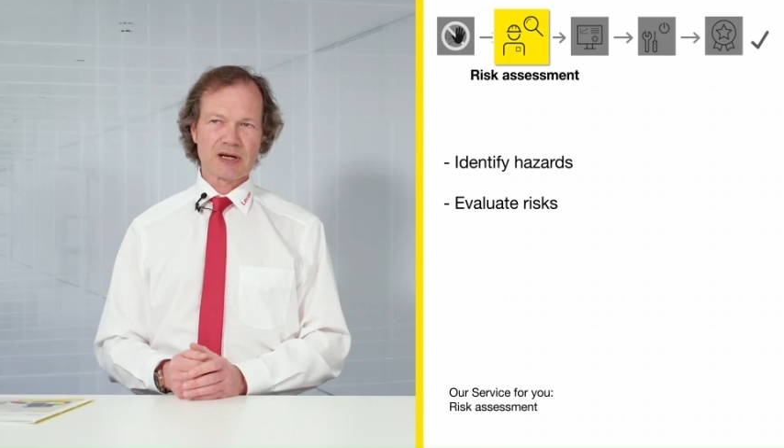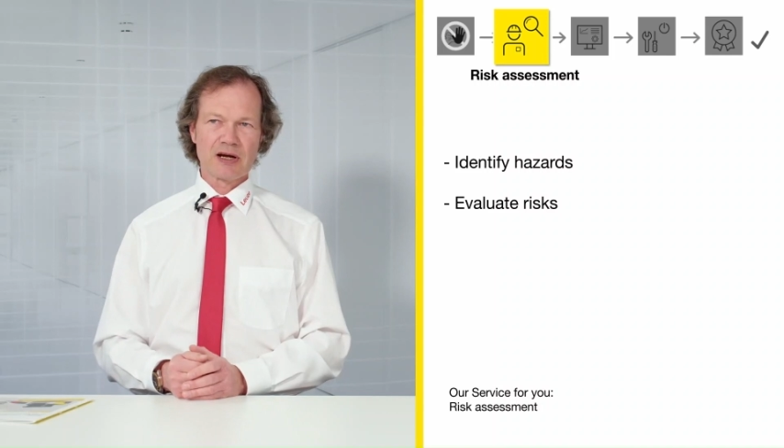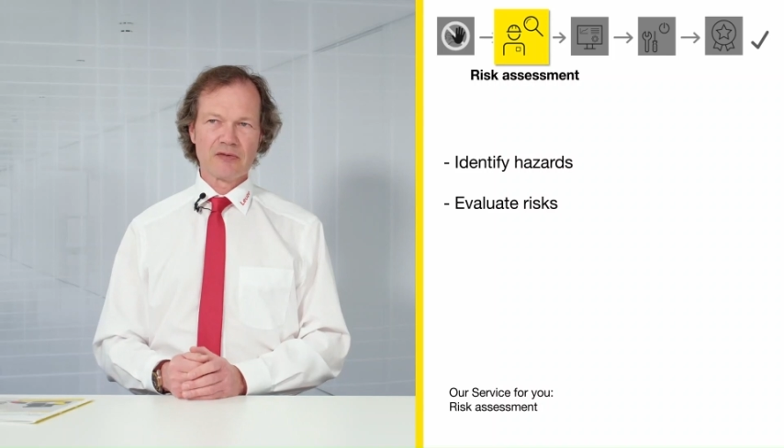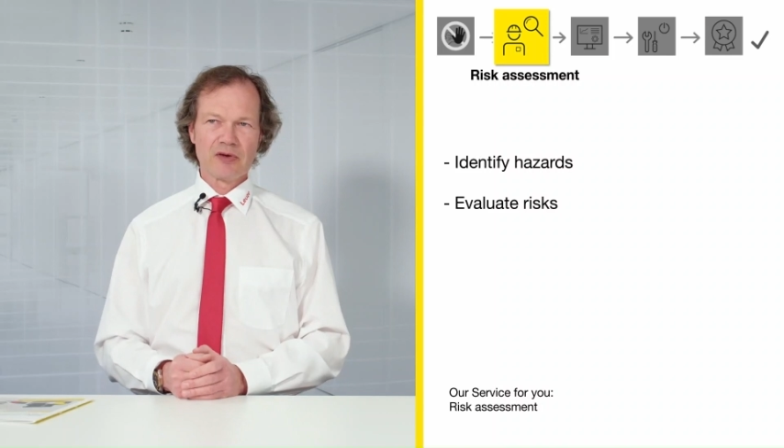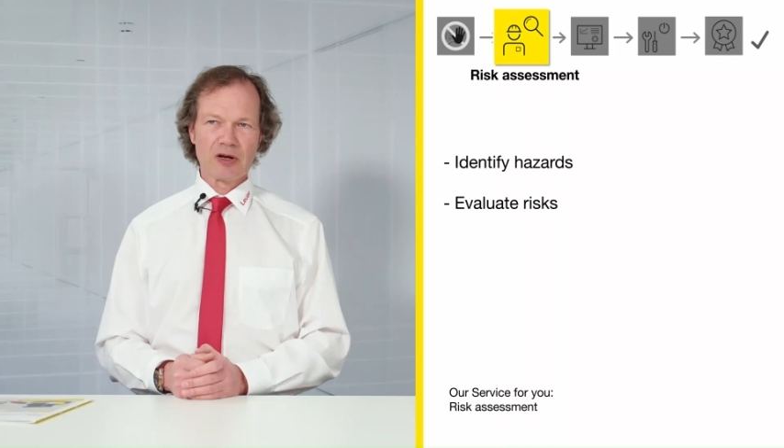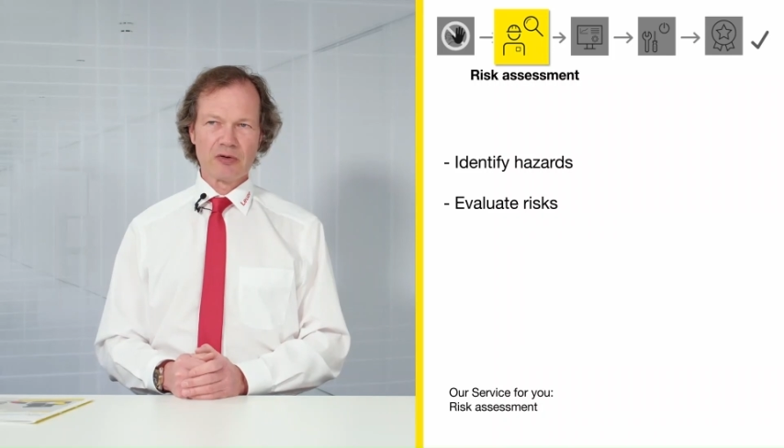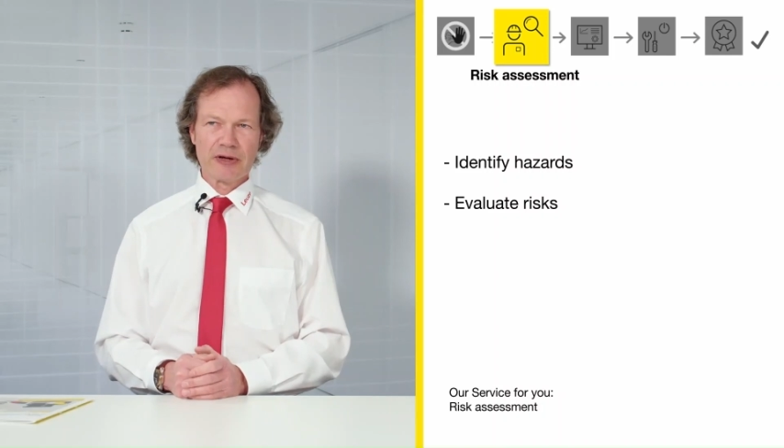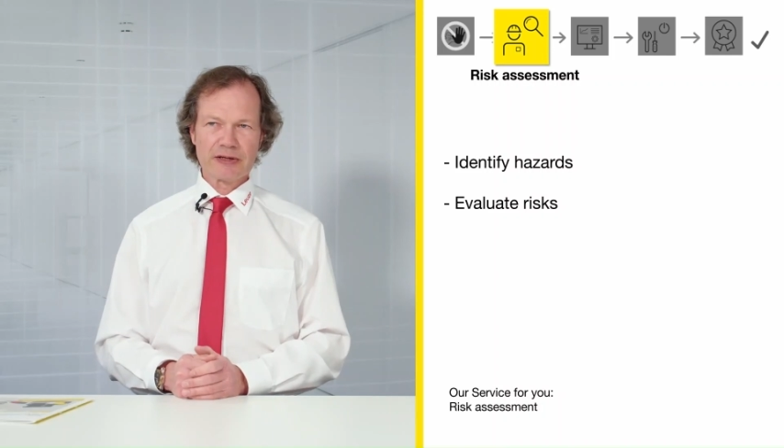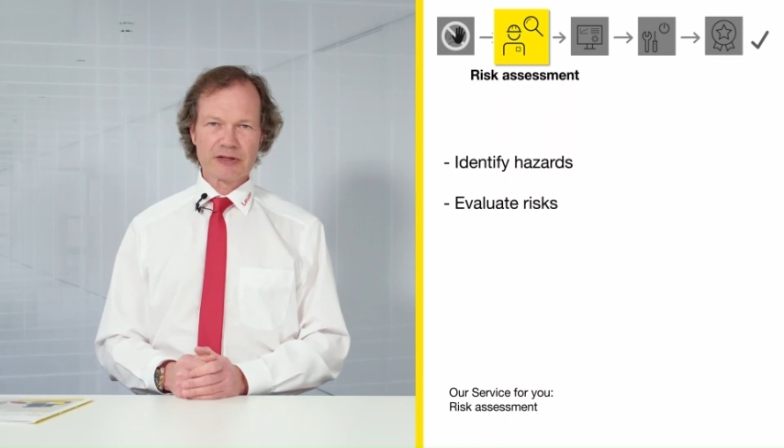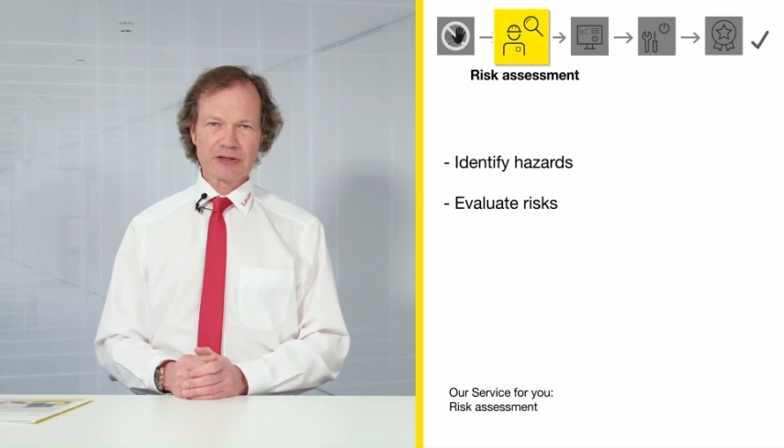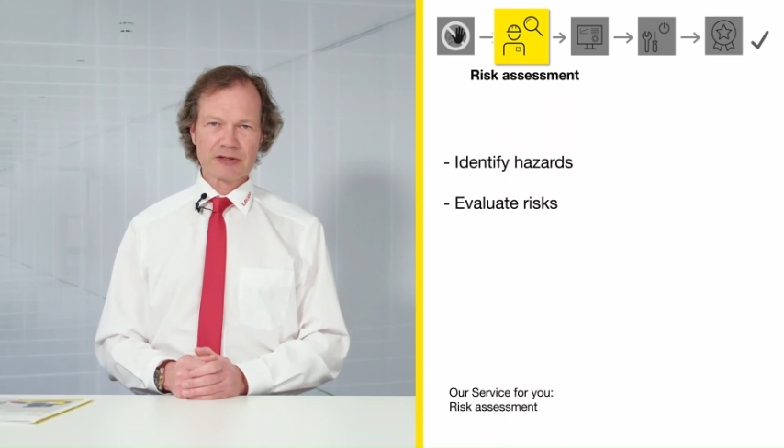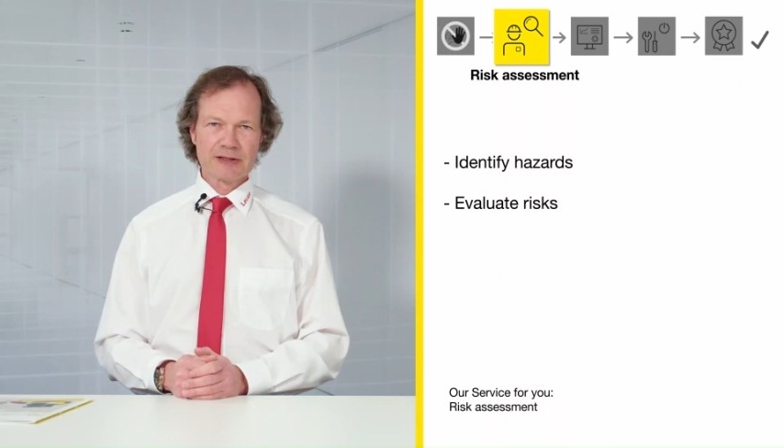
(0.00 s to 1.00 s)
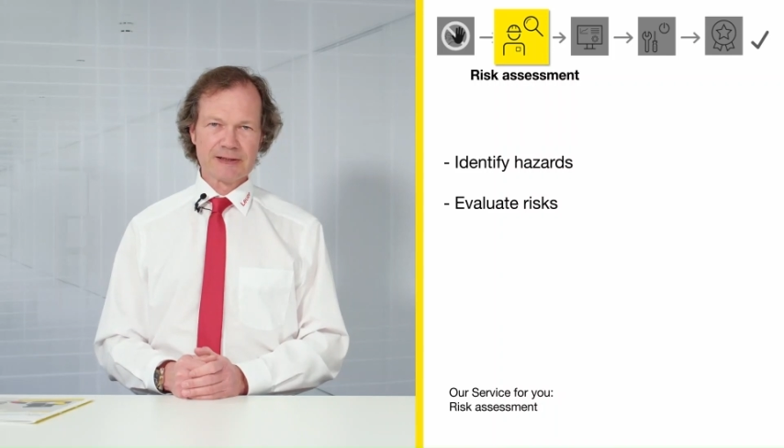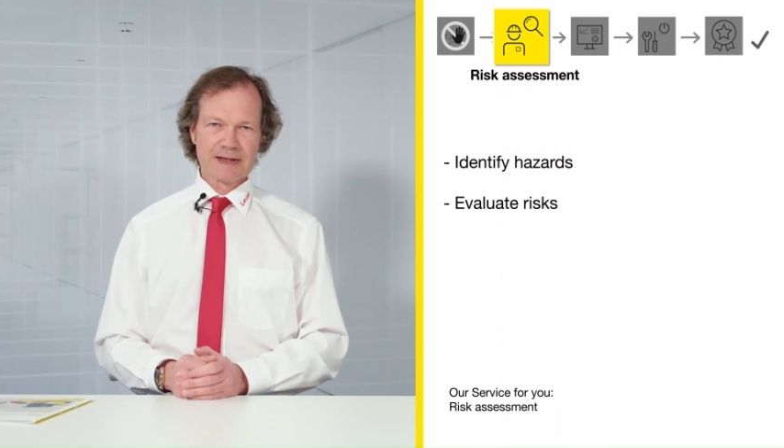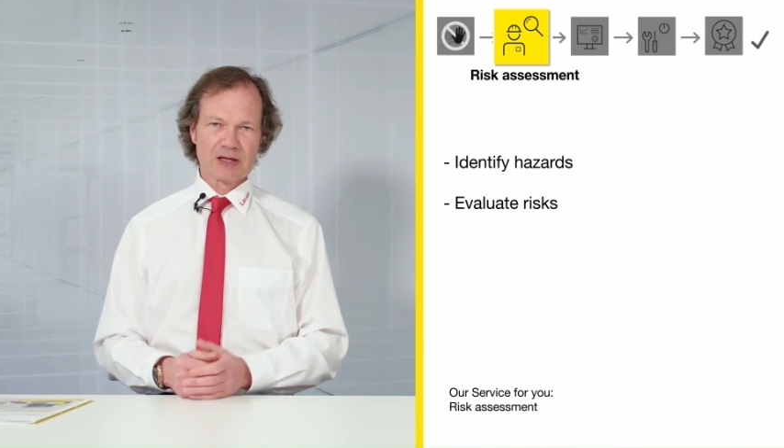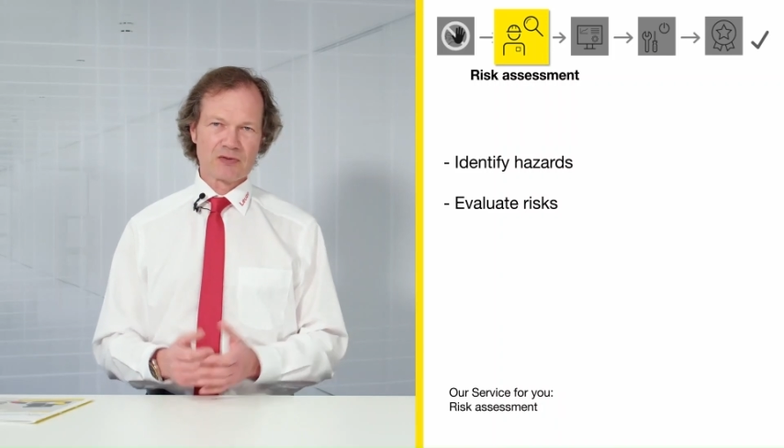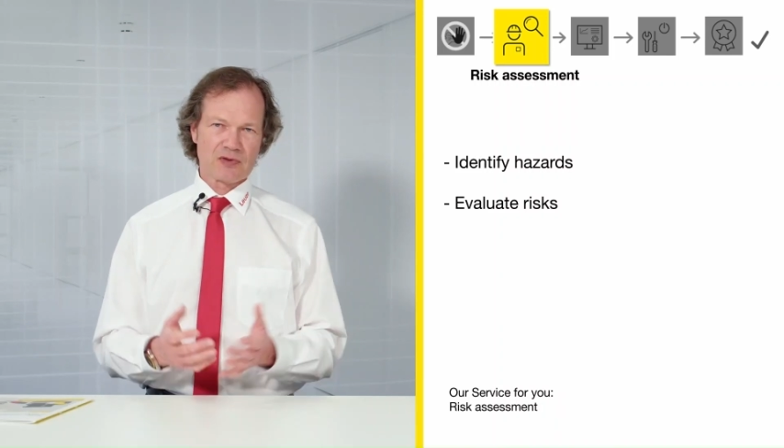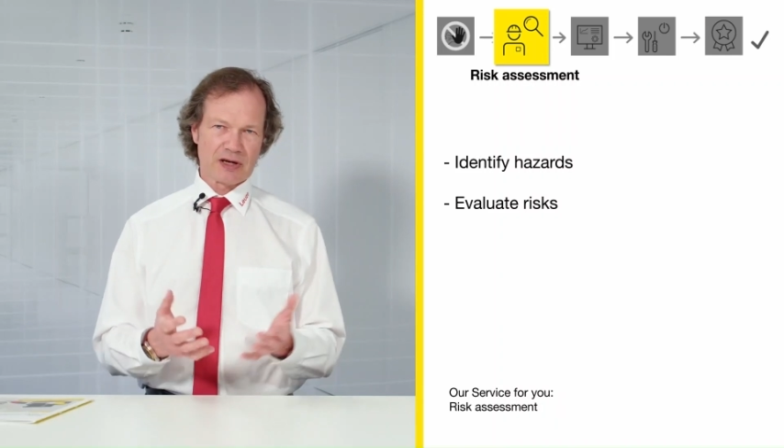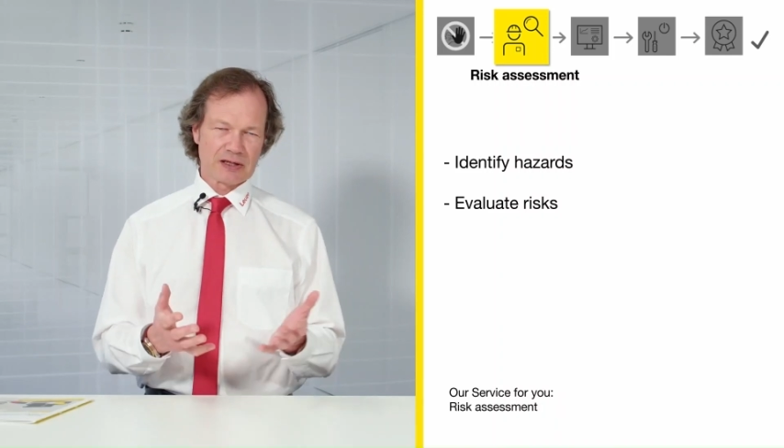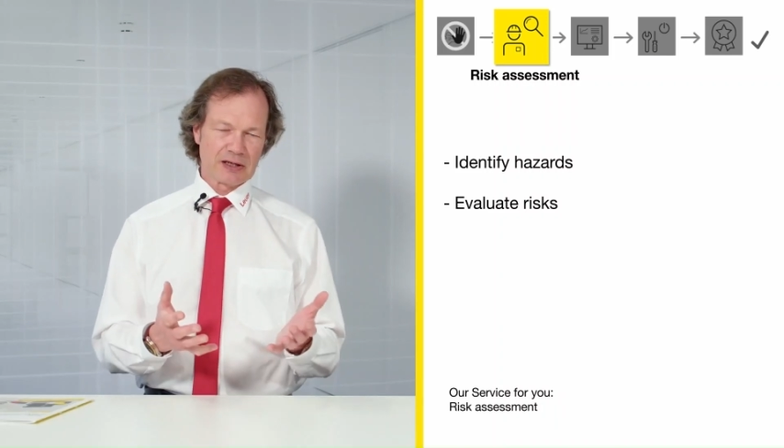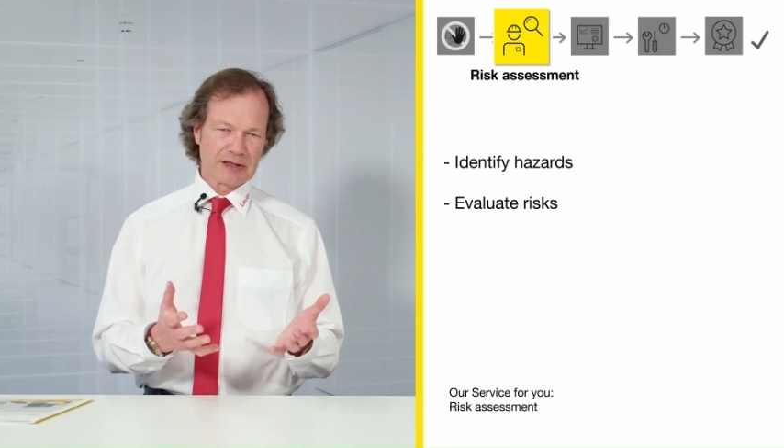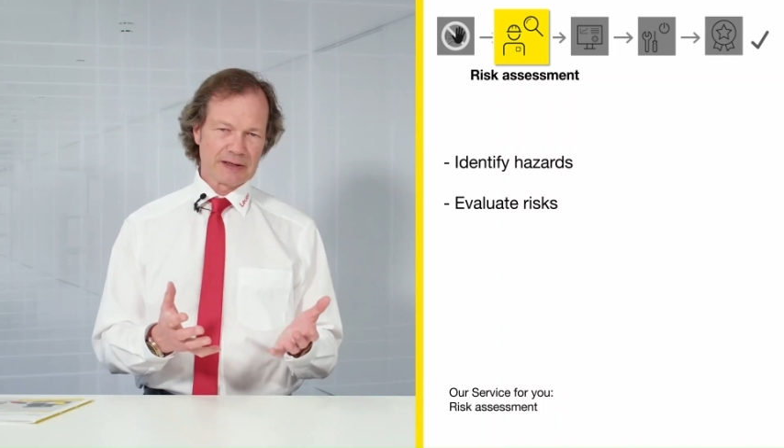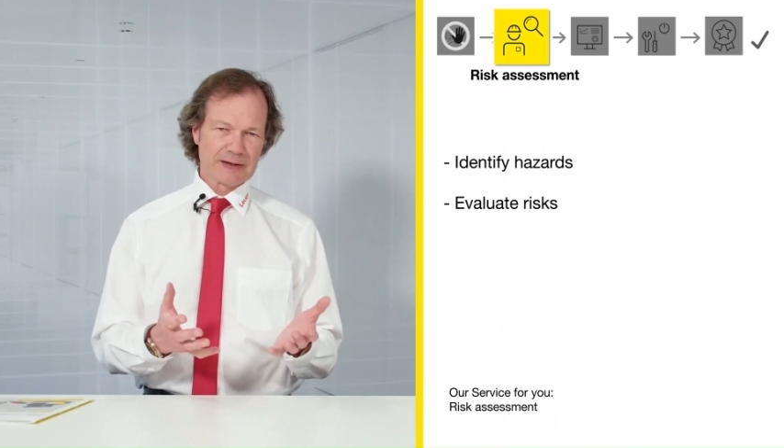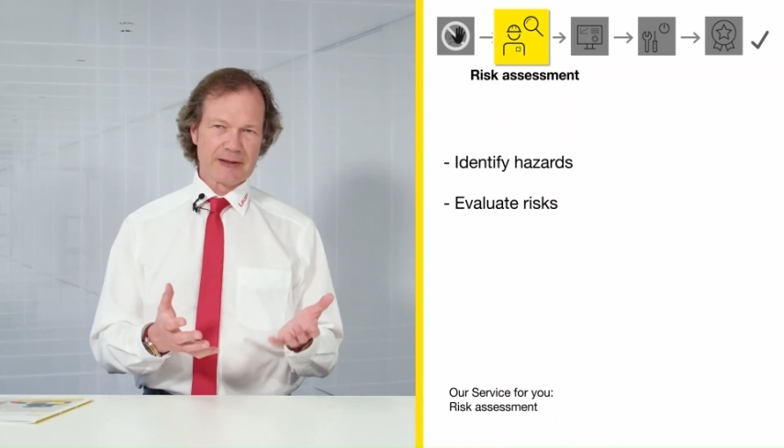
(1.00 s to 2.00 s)
are evaluated, and
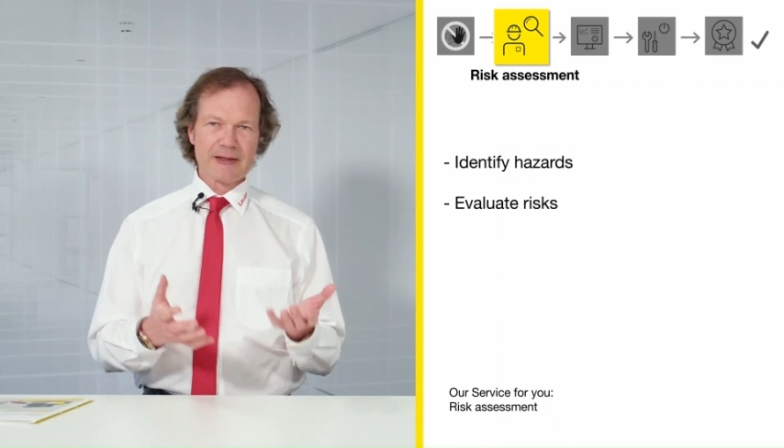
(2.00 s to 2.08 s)
finally,